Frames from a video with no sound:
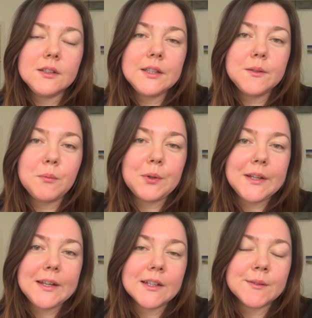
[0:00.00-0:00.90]
Good
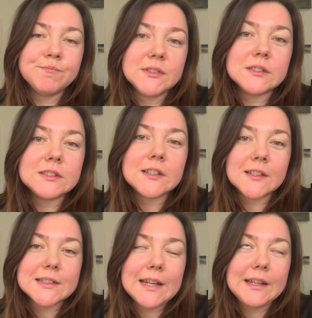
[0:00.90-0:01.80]
morning, it's
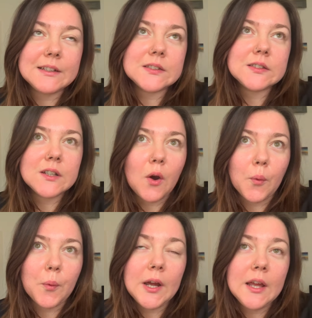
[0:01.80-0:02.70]
Sunday. So
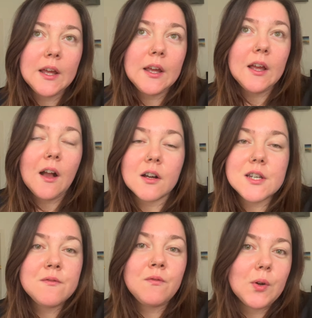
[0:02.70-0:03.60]
I
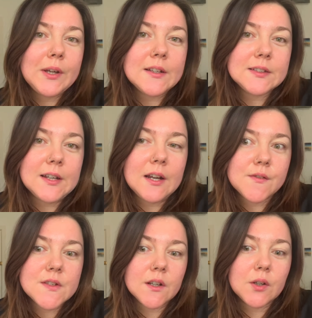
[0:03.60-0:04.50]
didn't vlog yesterday
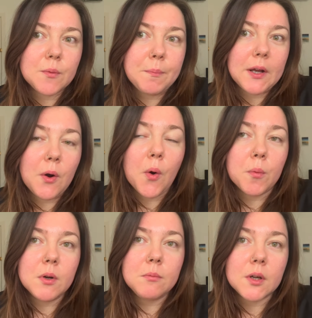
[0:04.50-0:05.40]
after I got back
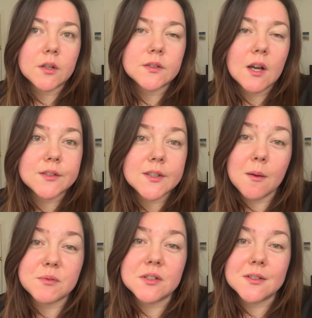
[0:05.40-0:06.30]
home because I was
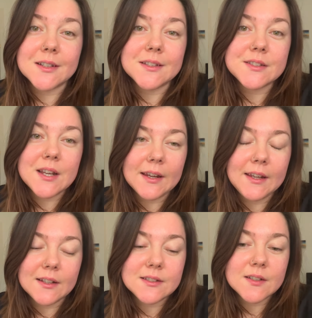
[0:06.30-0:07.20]
absolutely
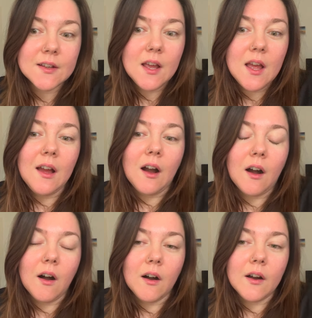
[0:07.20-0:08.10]
knackered.
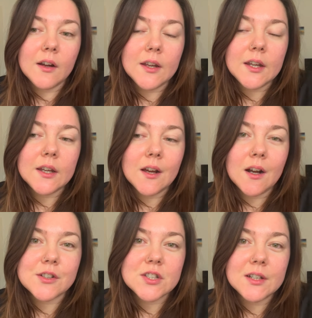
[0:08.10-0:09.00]
I
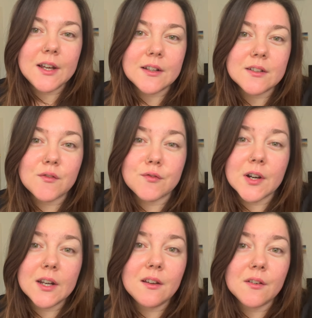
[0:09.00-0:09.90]
actually had a
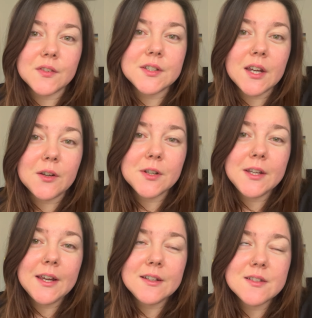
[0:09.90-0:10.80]
really lovely day on
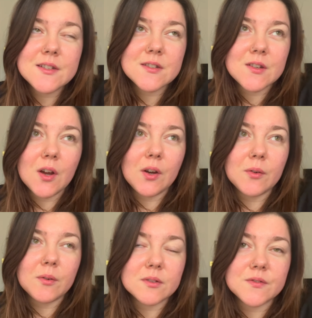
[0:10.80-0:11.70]
the end,
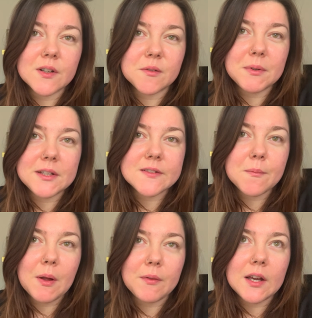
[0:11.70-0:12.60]
so I was very pleased
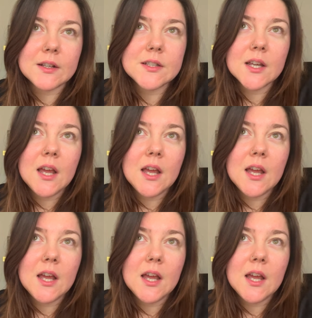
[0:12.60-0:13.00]
about that.